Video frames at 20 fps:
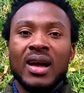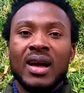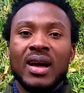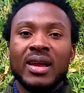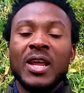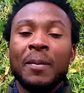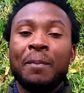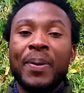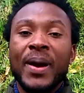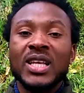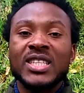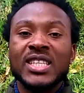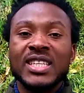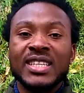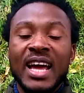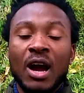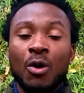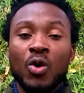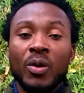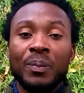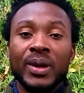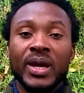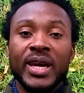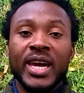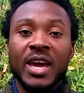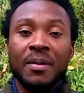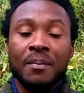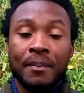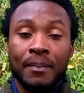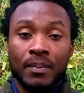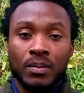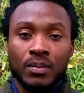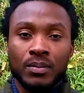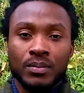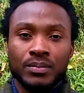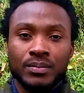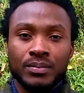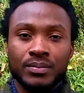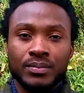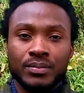the person that we became
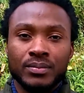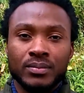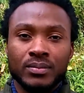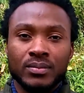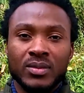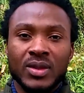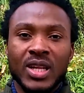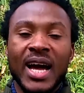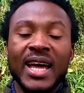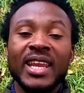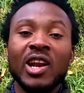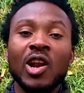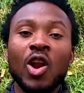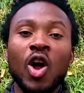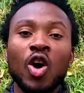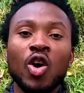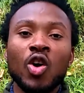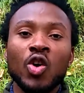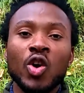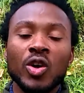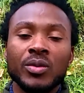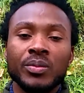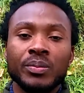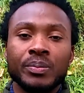at the long run.